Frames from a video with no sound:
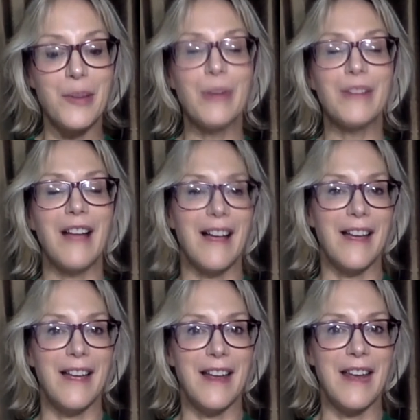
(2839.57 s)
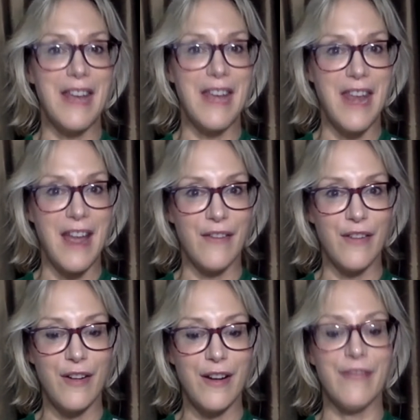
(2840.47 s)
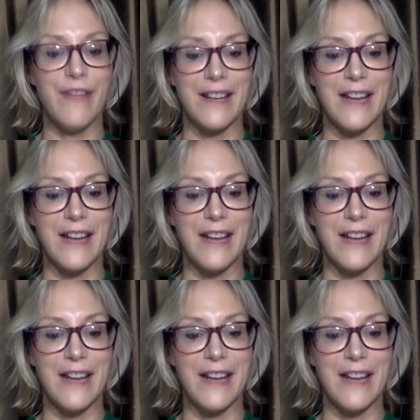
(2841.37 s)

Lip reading: Pillai never, in fact,